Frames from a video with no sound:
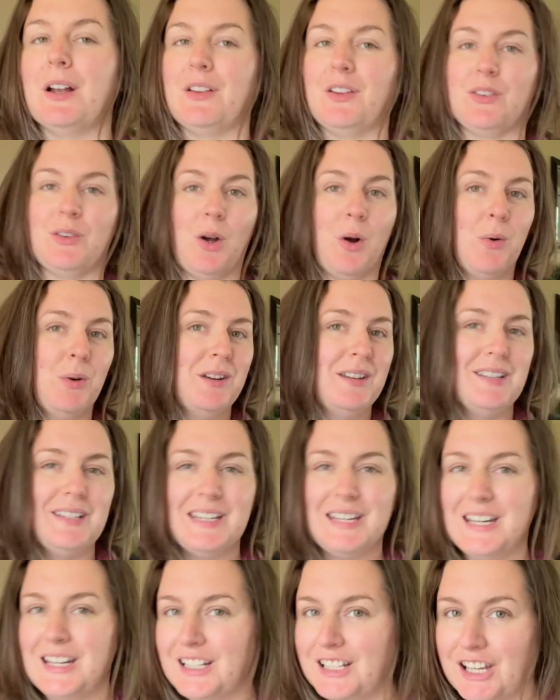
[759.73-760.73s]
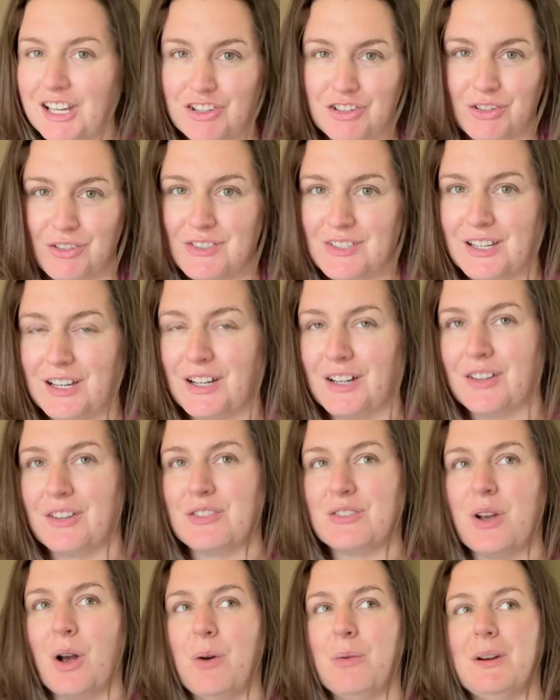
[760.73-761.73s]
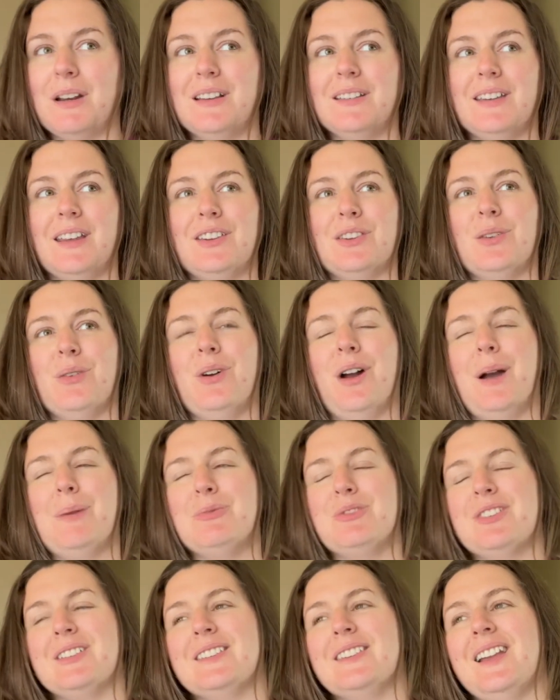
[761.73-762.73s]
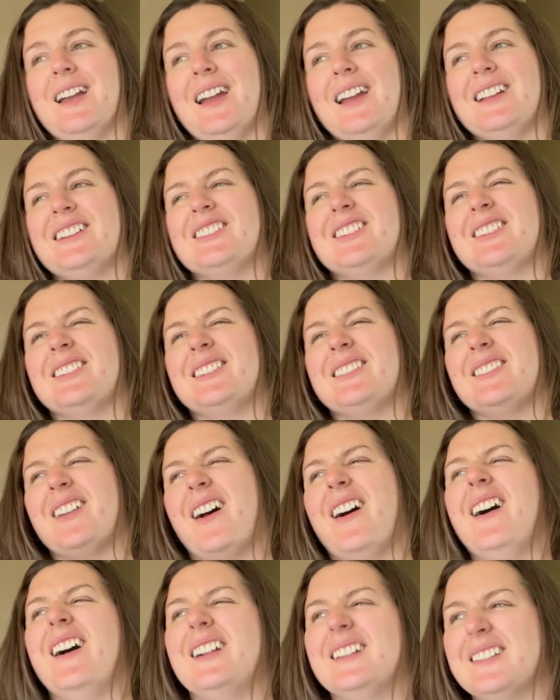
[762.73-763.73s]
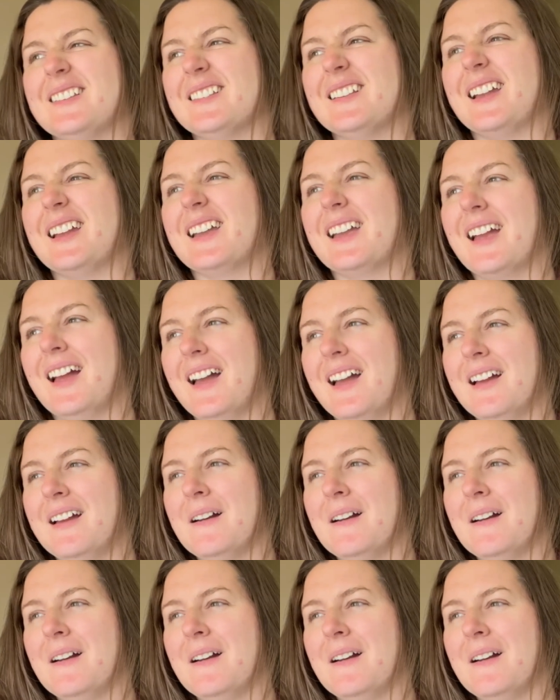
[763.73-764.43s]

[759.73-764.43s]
There's always teenagers here. There's always, so I'm just like, just not like,